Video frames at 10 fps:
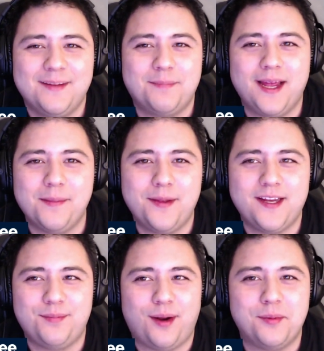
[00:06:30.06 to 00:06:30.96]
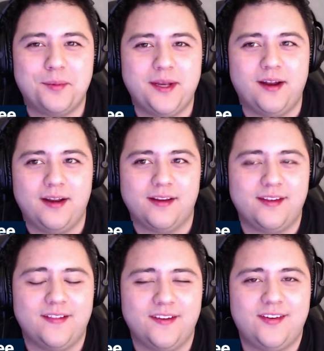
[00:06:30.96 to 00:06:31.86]
My opinion, probably not. I
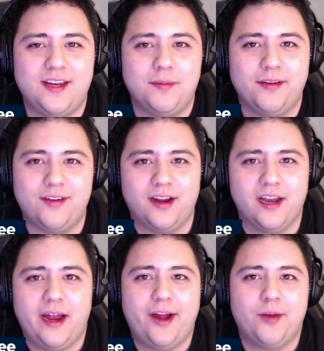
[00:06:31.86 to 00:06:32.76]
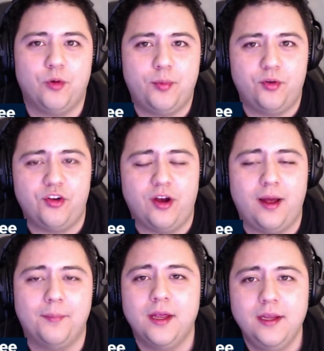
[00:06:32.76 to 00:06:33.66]
think this team has done an admirable
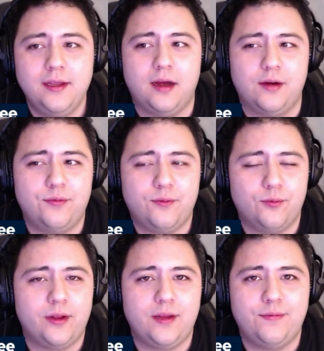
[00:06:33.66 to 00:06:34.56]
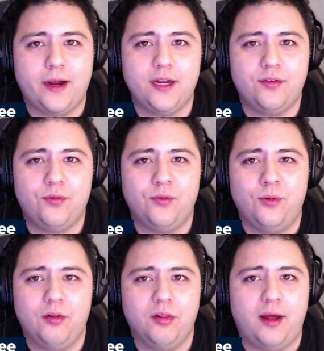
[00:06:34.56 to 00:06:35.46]
job of really fighting
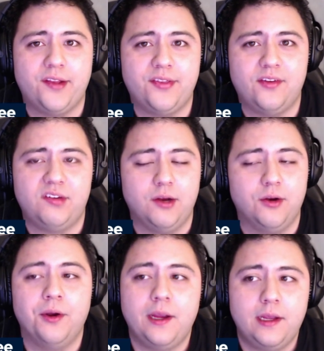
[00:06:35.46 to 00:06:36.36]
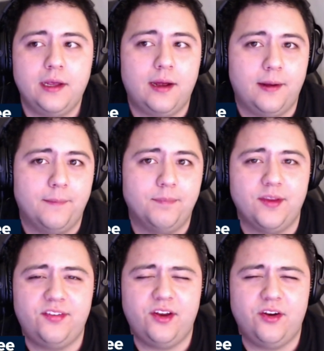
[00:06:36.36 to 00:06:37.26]
through a lot this year.
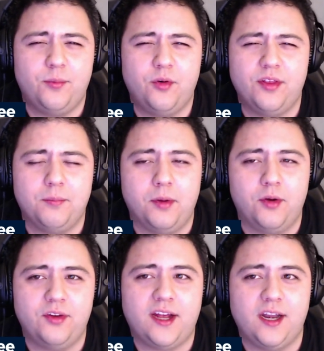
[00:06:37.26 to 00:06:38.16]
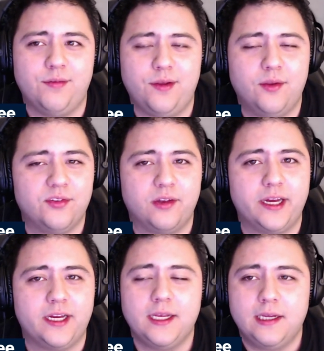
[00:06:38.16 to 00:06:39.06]
This year, more than most, it kind of feels
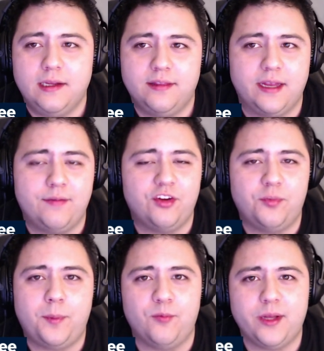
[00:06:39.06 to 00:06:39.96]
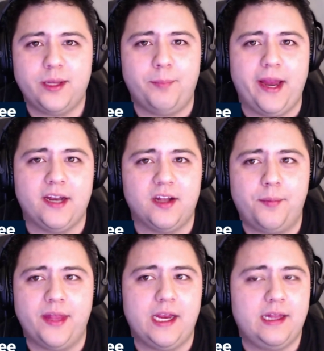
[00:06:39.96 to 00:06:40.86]
like they've just been really banged
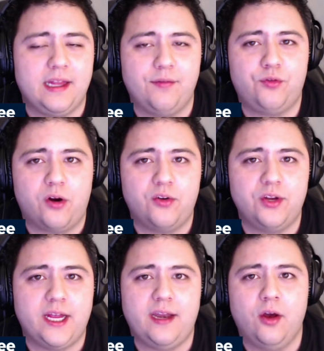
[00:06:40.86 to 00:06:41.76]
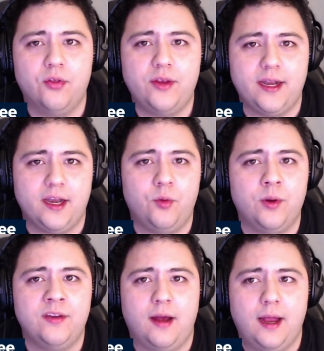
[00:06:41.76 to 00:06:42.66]
up and they've struggled to get healthy at any
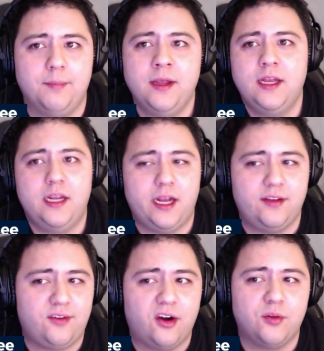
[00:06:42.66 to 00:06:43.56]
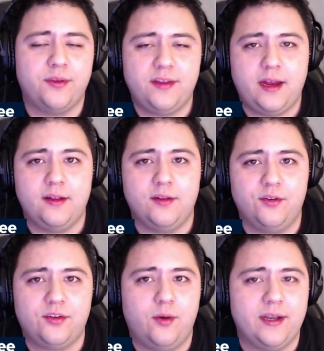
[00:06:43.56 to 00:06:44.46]
one time. It started with
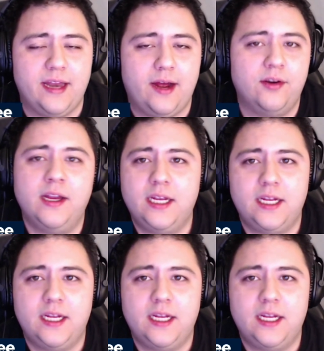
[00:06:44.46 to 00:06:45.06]
Ehlers going down.